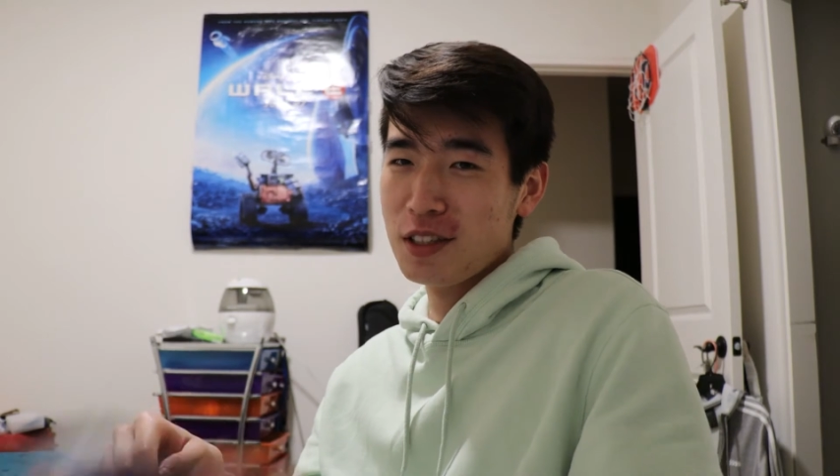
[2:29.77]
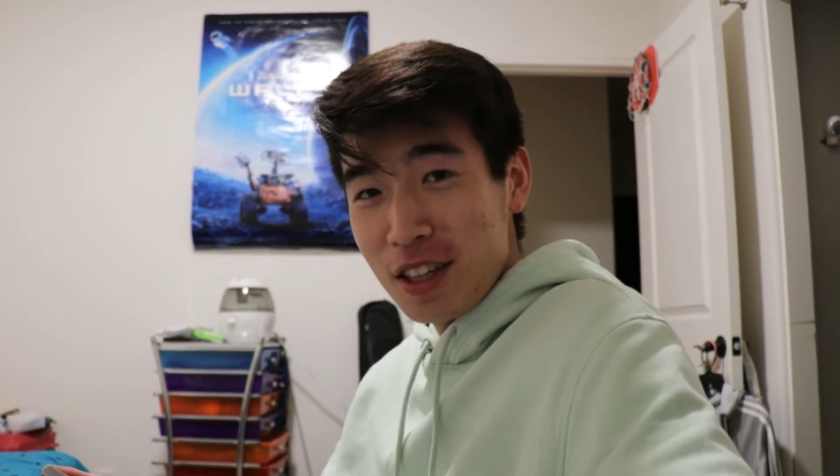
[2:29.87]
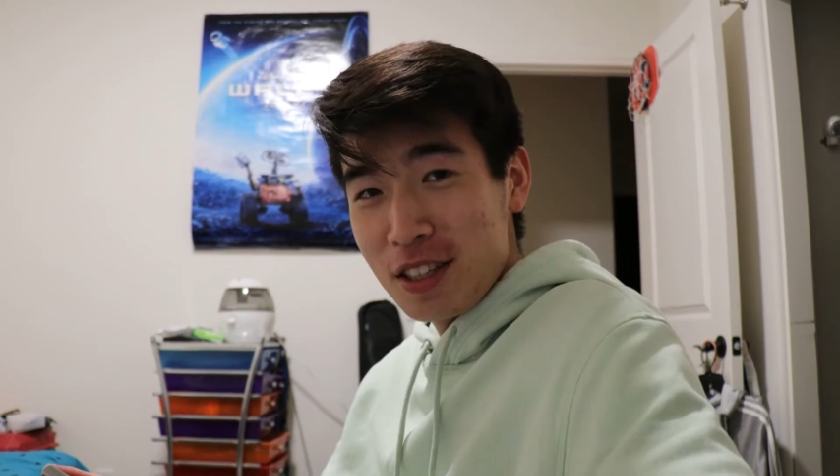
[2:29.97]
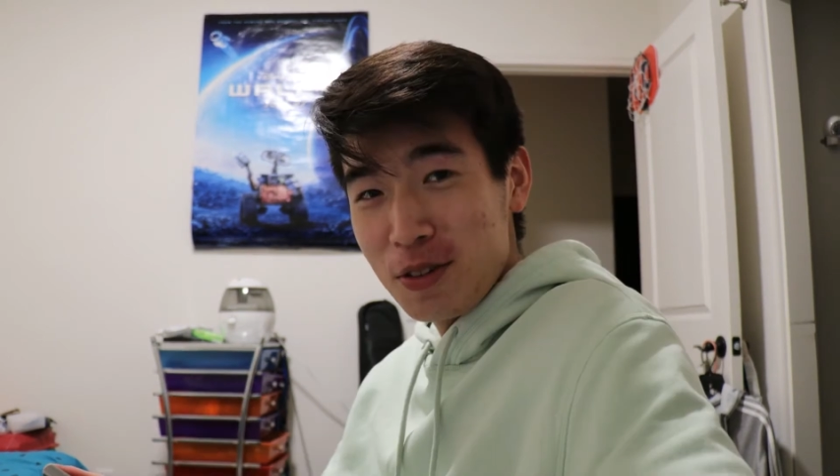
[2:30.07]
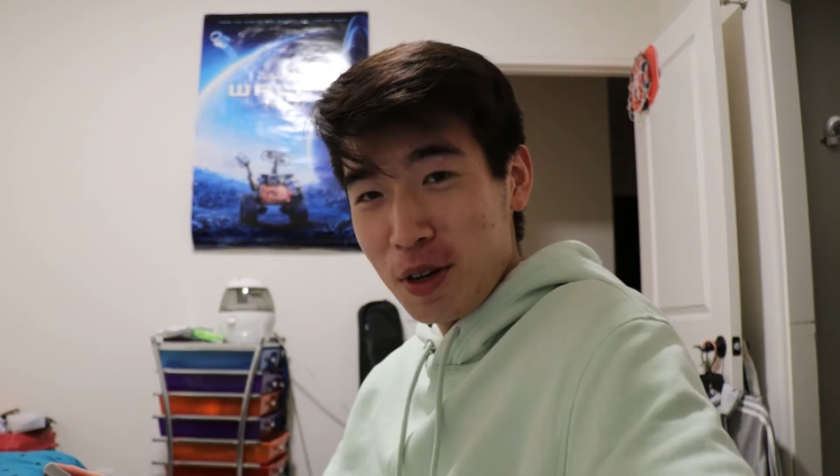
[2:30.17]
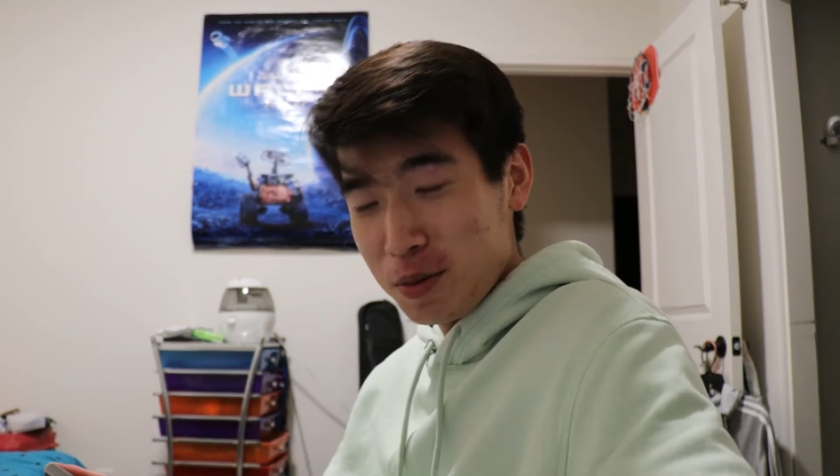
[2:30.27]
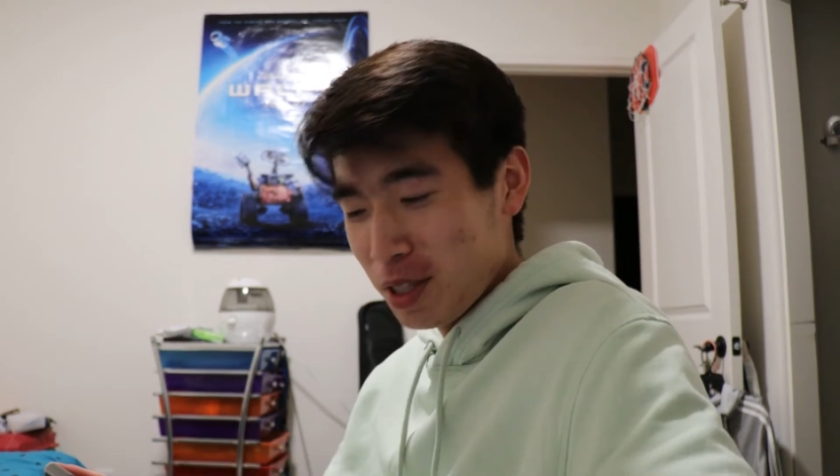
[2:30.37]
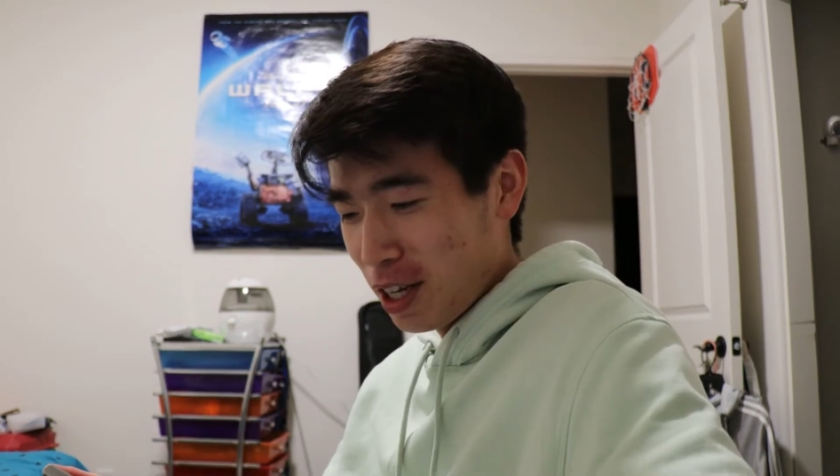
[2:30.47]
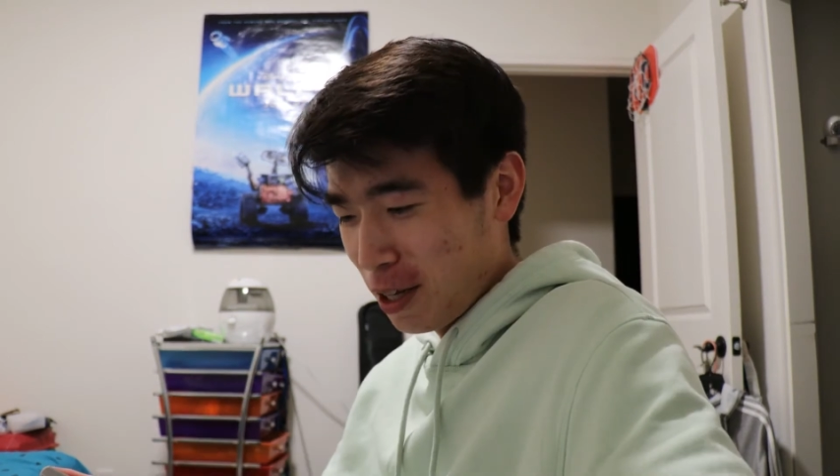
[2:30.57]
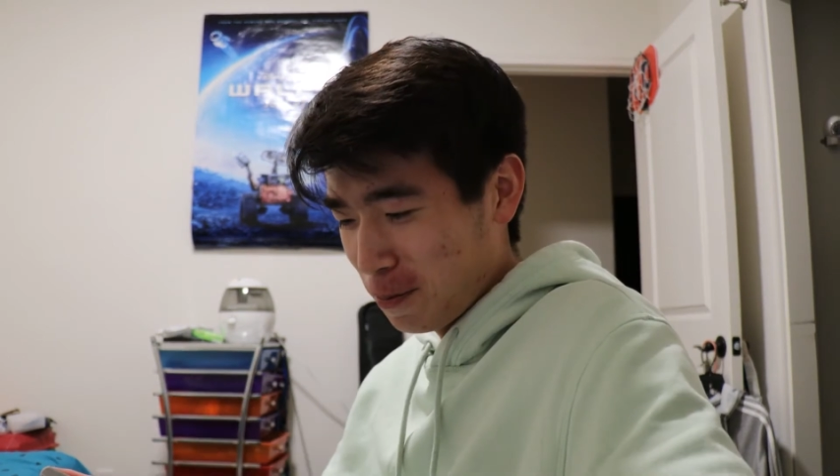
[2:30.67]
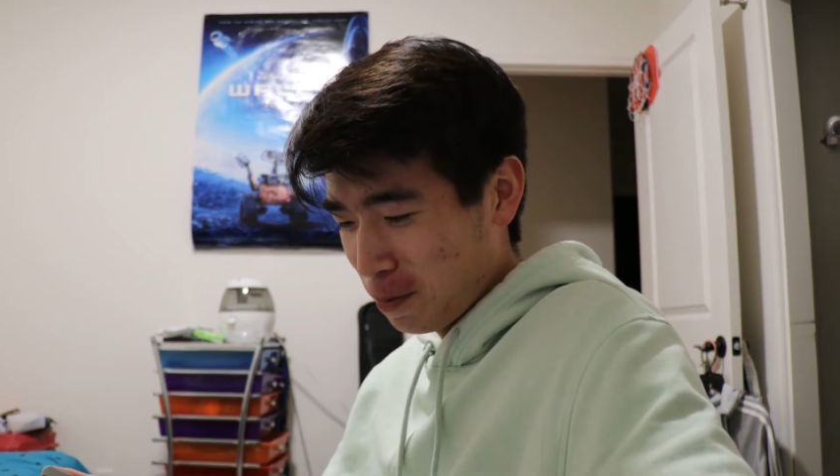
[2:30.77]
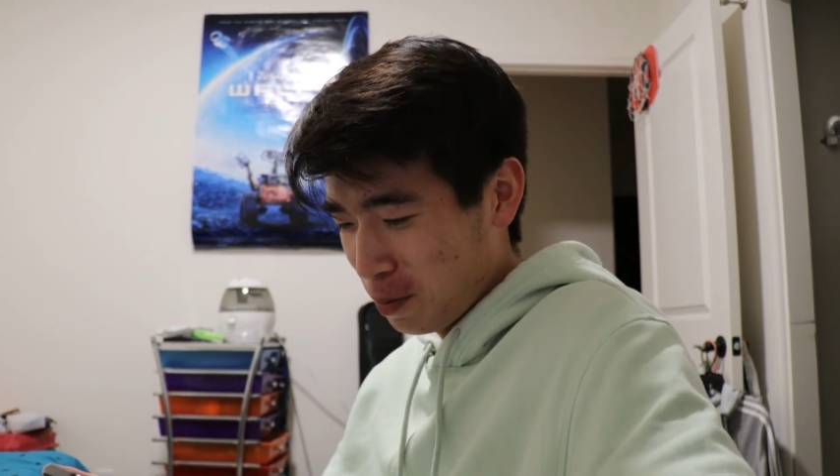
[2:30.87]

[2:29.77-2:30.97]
Now let's see what I'm saying.